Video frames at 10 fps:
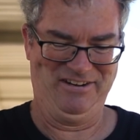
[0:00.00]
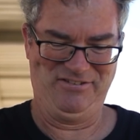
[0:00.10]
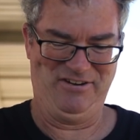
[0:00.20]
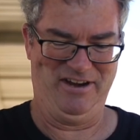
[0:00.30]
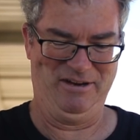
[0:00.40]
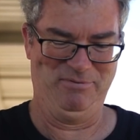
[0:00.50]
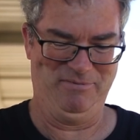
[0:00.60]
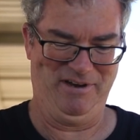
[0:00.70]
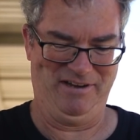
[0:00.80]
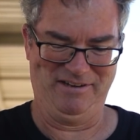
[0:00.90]
try and
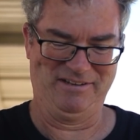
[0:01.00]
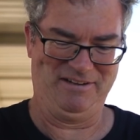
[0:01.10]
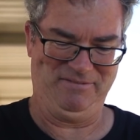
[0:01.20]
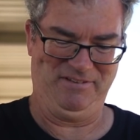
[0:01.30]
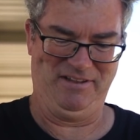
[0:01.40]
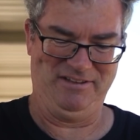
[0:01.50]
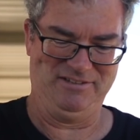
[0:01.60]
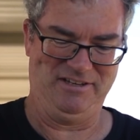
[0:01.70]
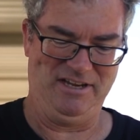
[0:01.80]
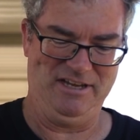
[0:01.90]
implement a couple of those
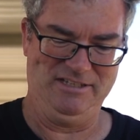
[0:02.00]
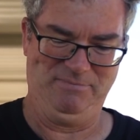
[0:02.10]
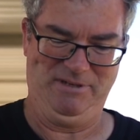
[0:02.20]
ideas.